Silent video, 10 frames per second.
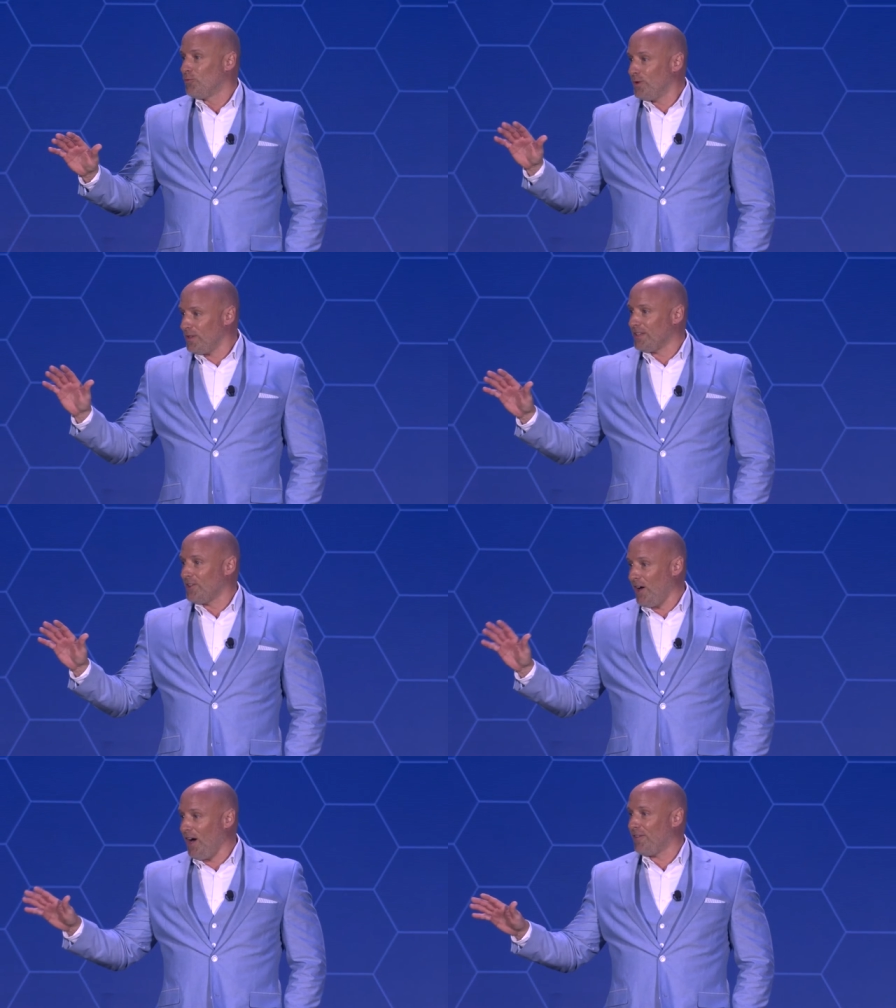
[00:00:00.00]
really
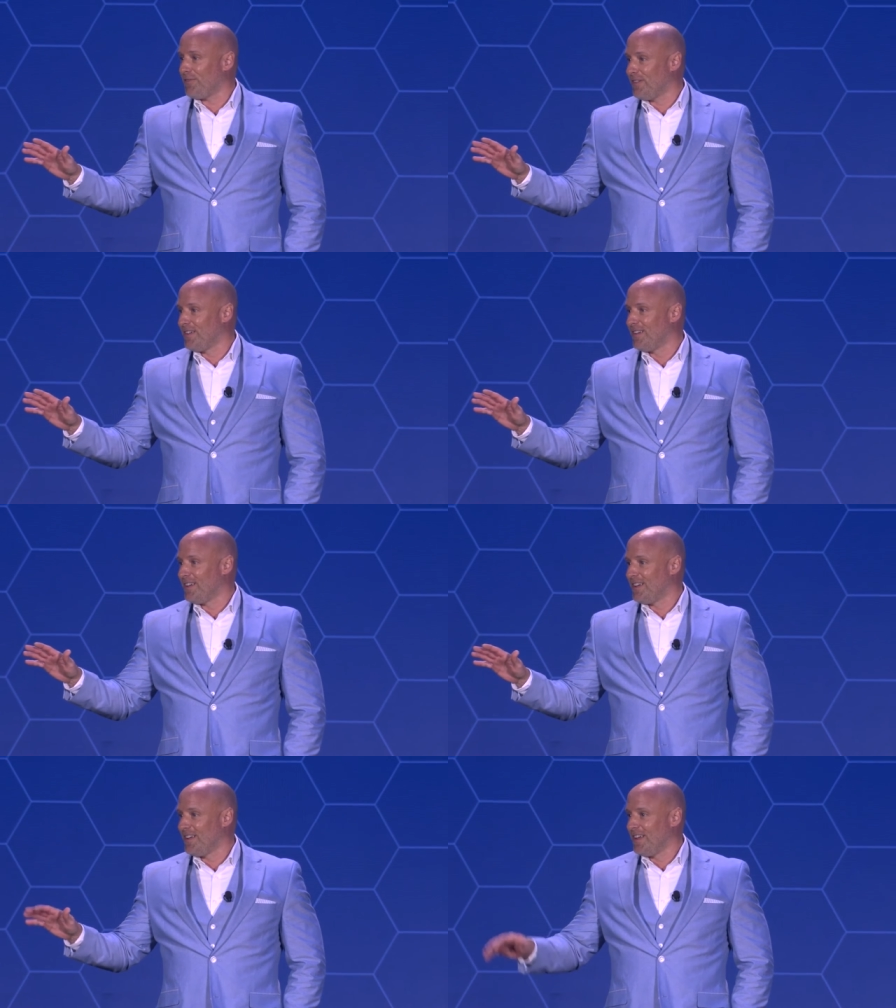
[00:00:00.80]
tough.
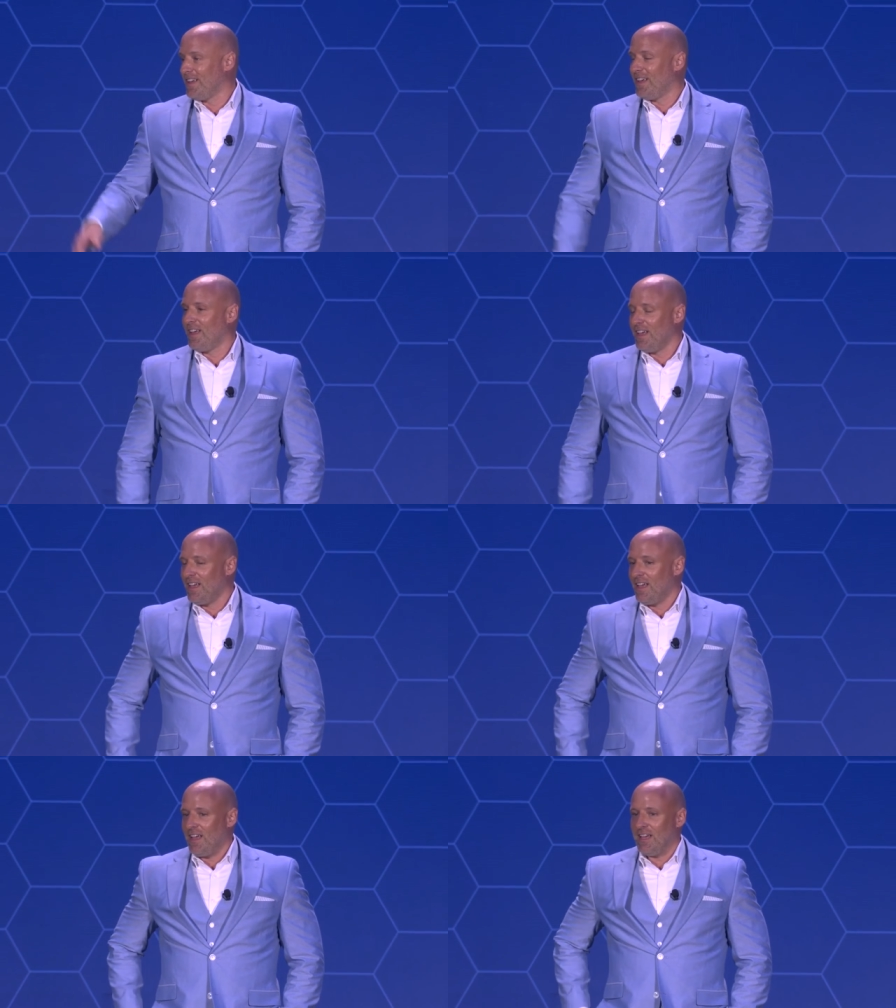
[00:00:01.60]

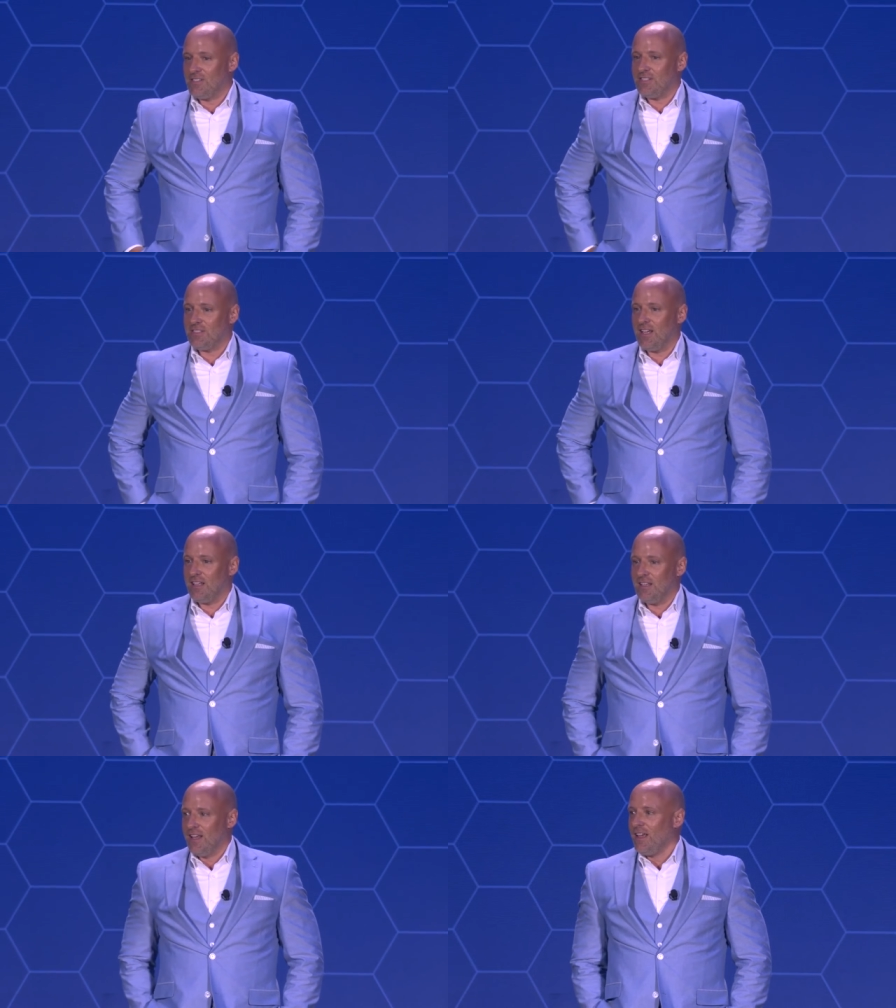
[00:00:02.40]
And she said,
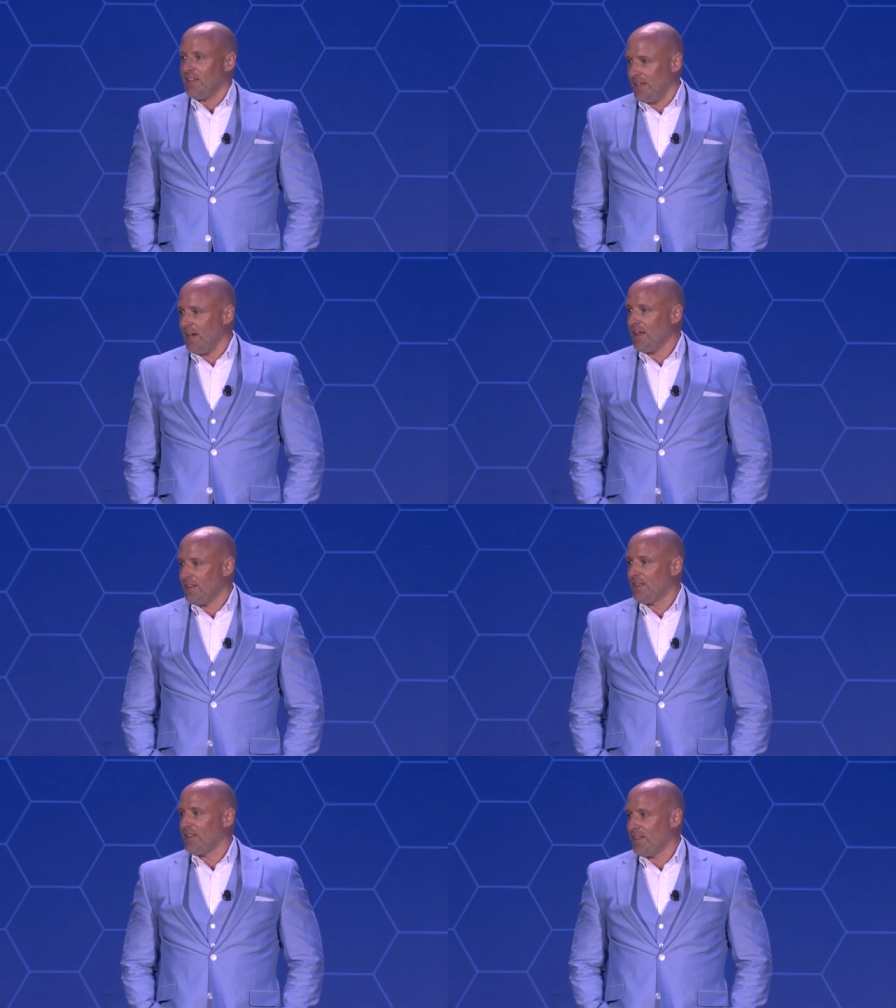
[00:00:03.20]
yeah,
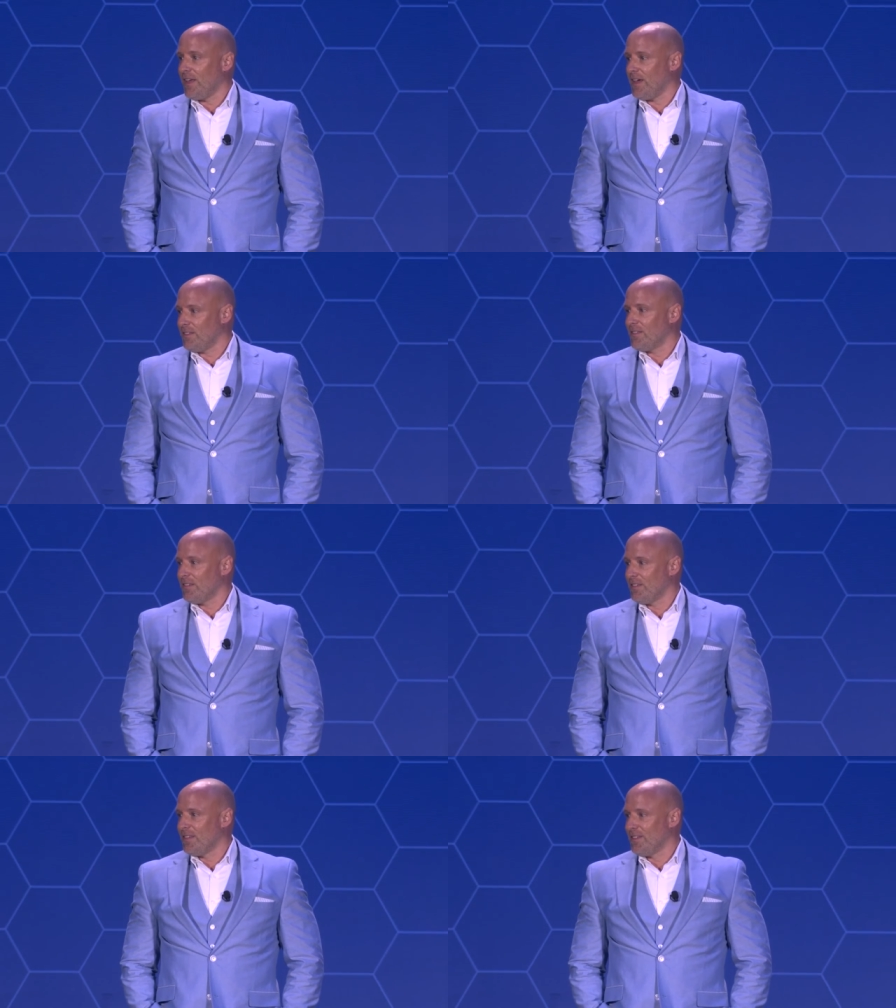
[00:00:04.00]
thanks.
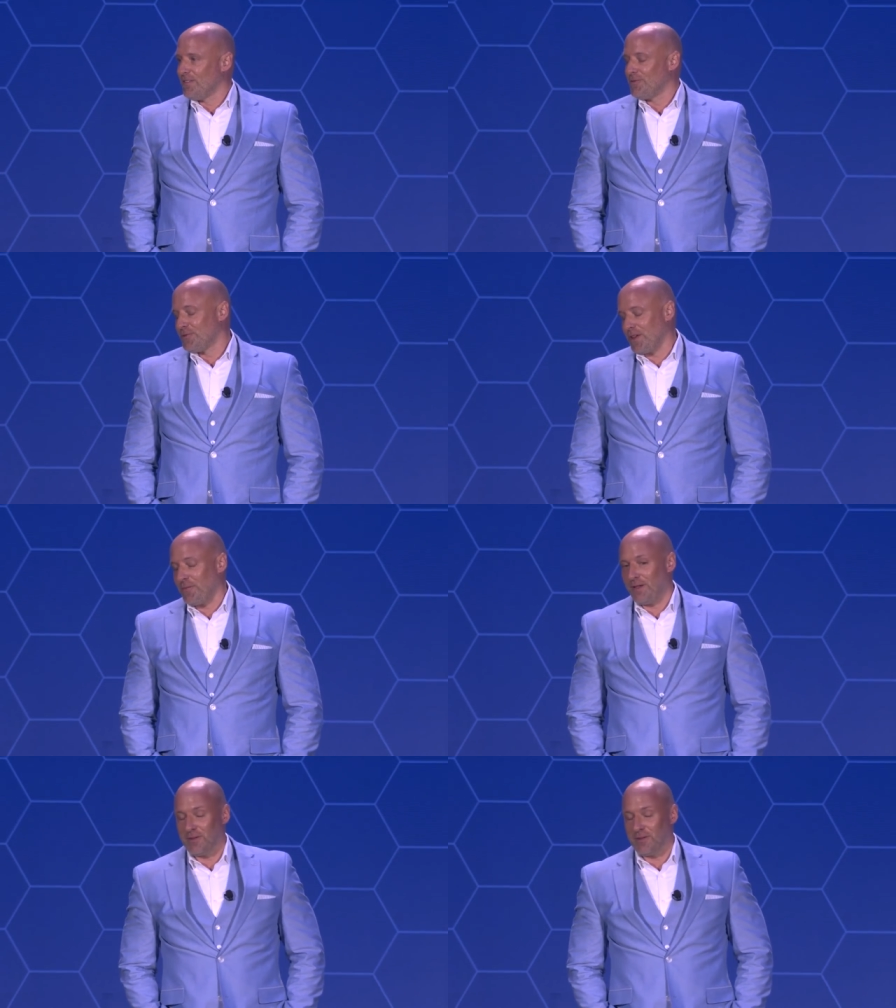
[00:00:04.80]
It kind of made me